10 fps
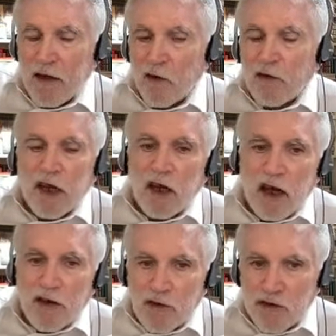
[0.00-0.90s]
Over the
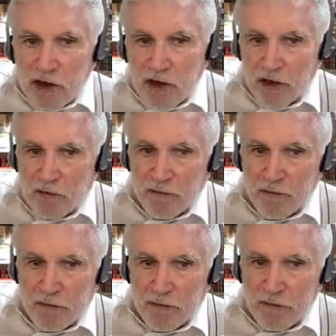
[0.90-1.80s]
last year,
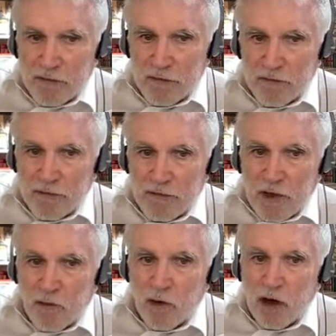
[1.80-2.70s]

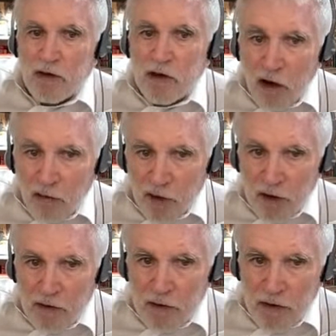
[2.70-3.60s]
while
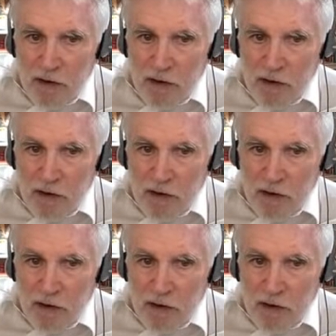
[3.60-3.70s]
COVID